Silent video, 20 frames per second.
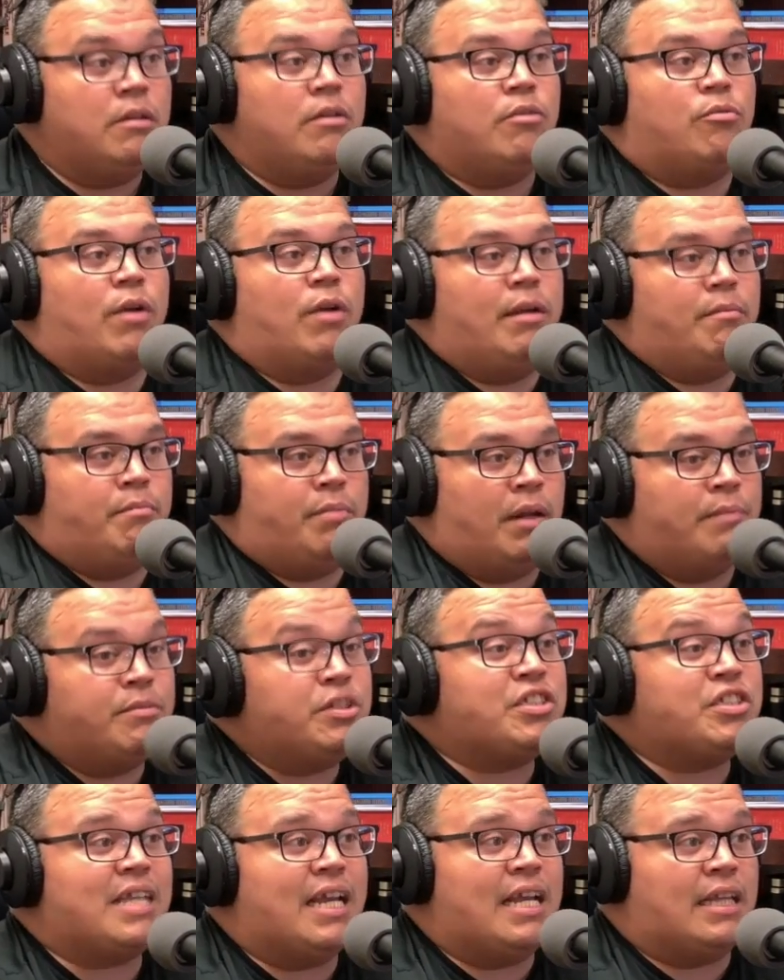Right? But I'm
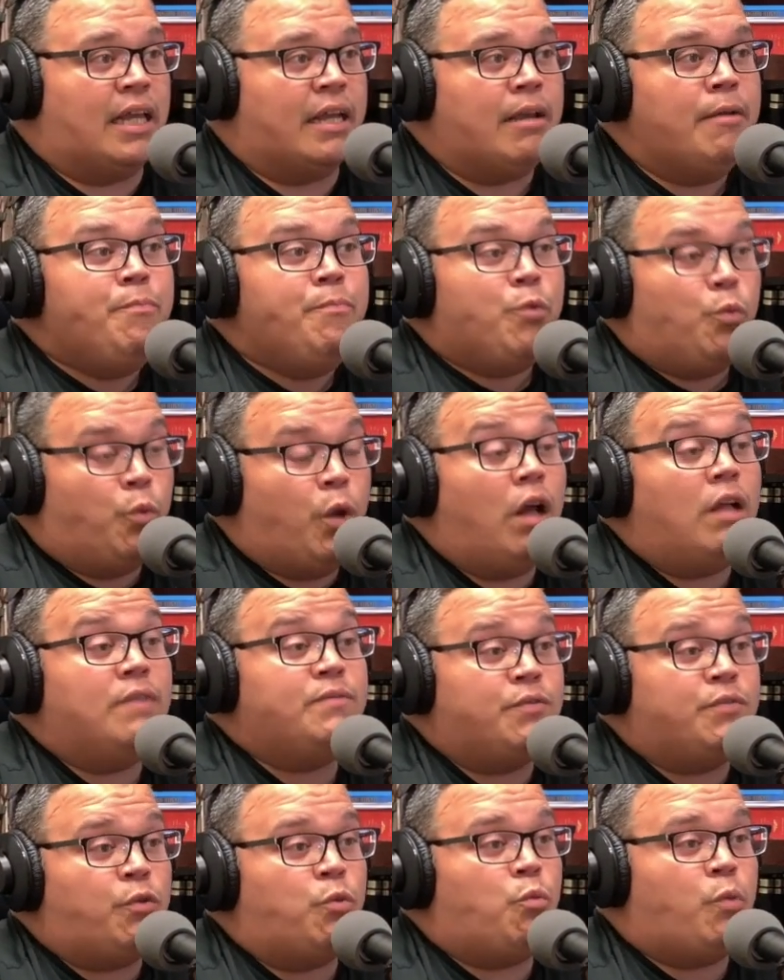just saying, like, we all have
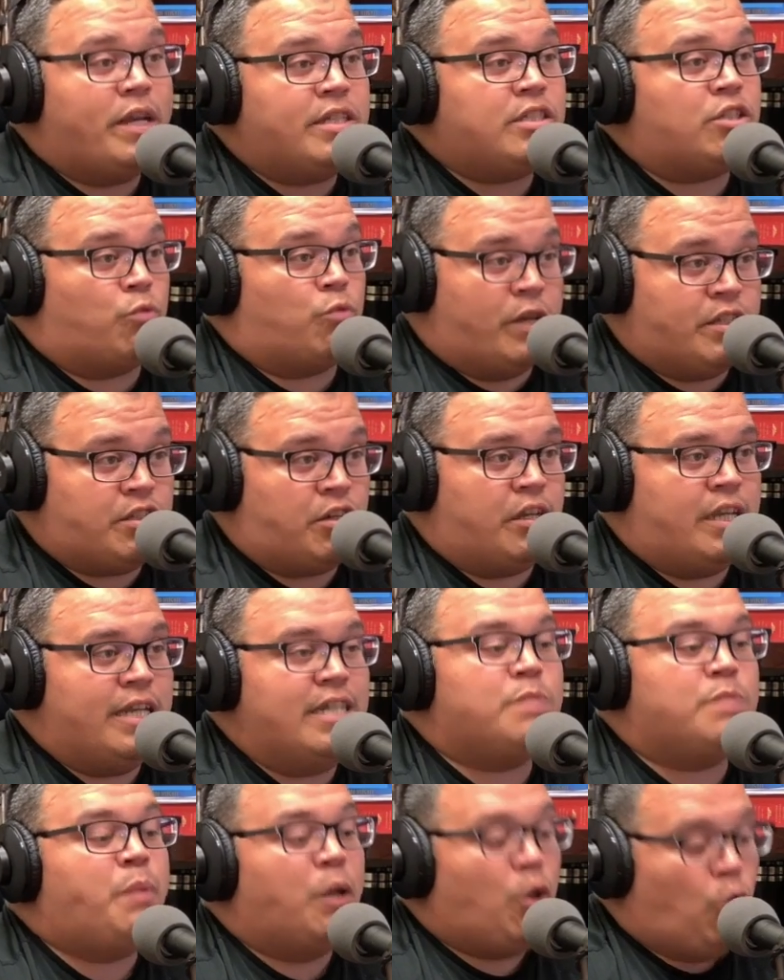different ways to raise our
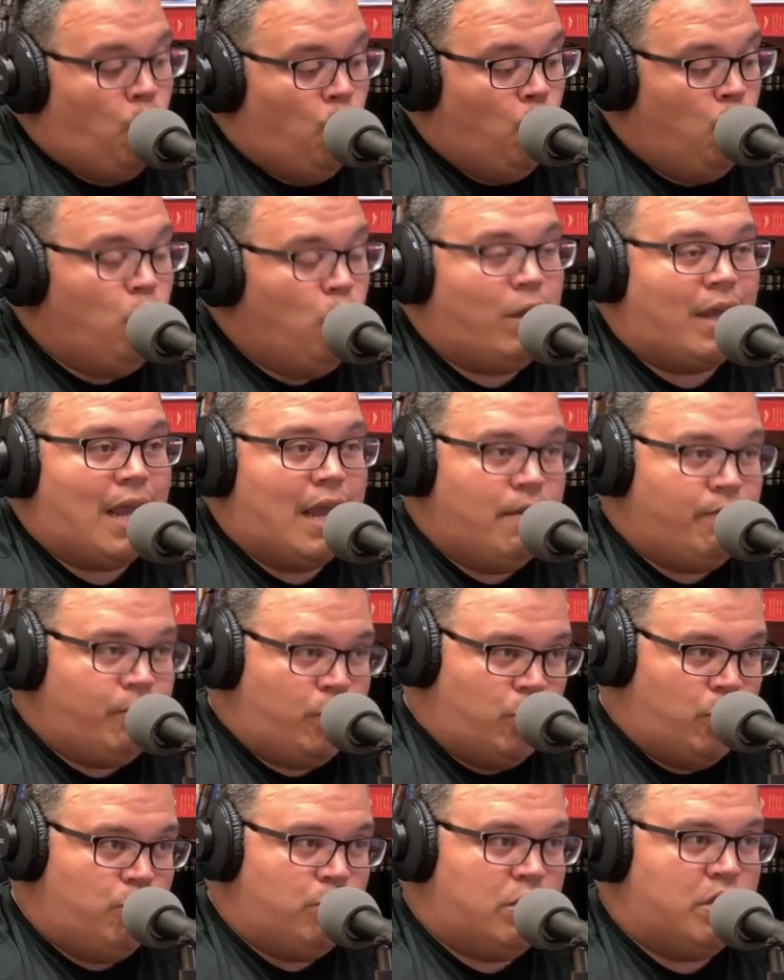kids. But who gave
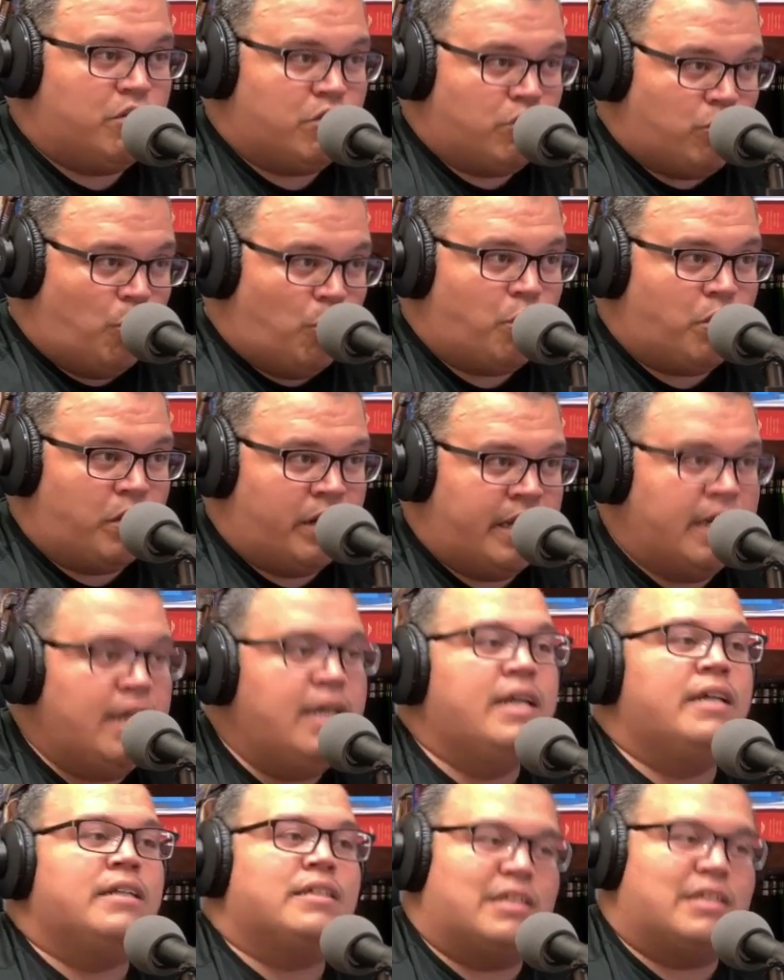you the authority
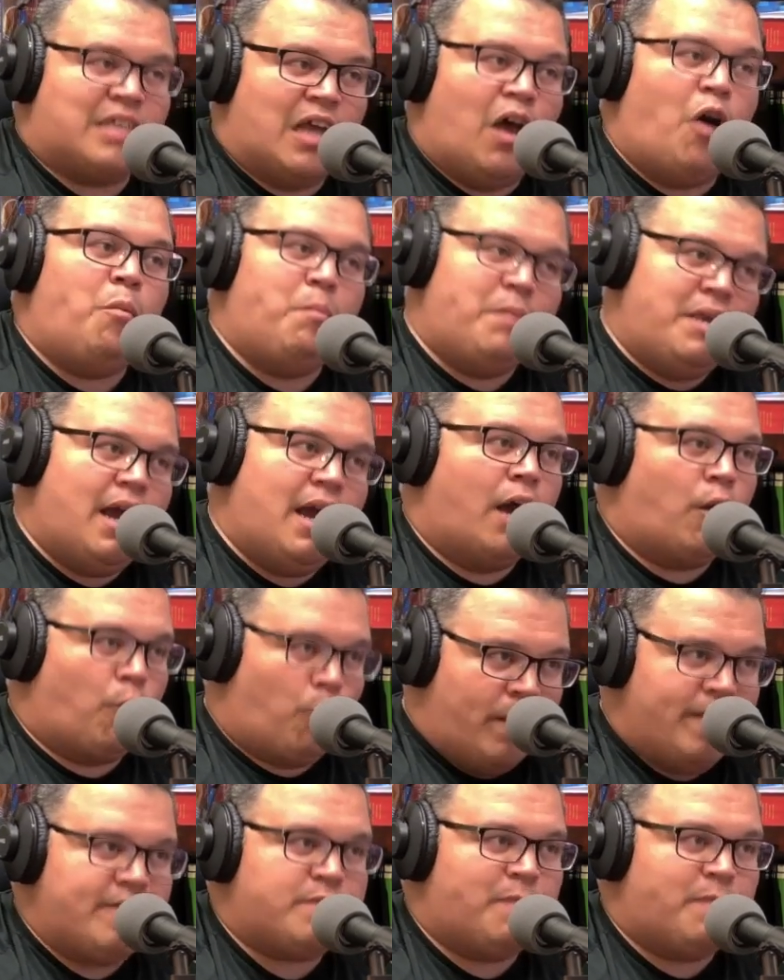to tell me how to
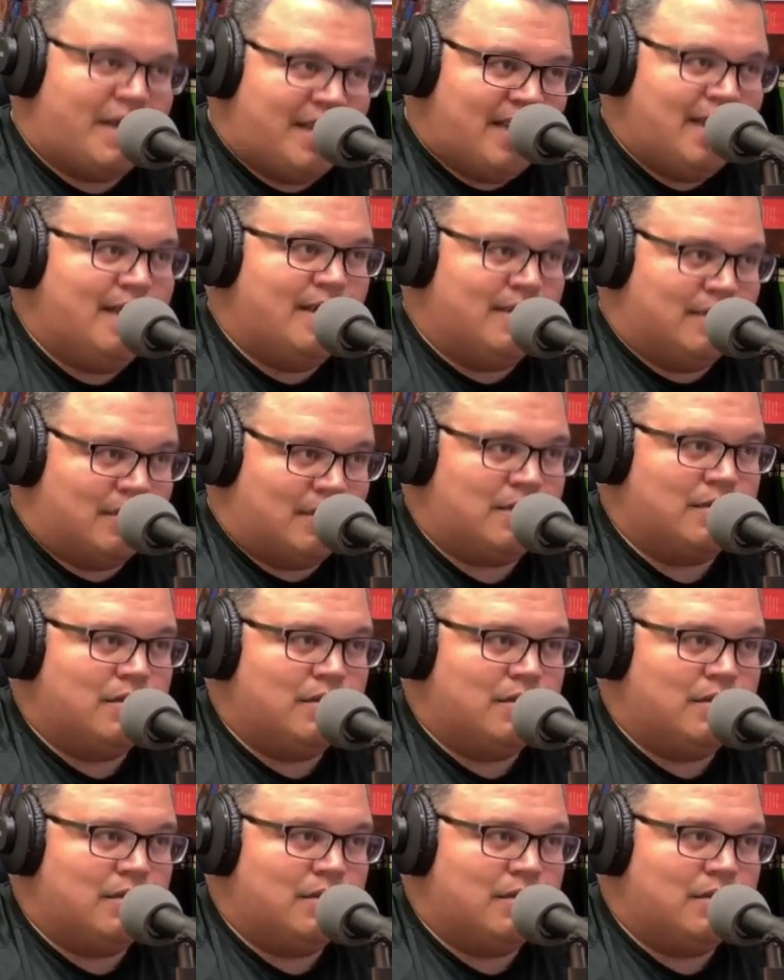raise my kids?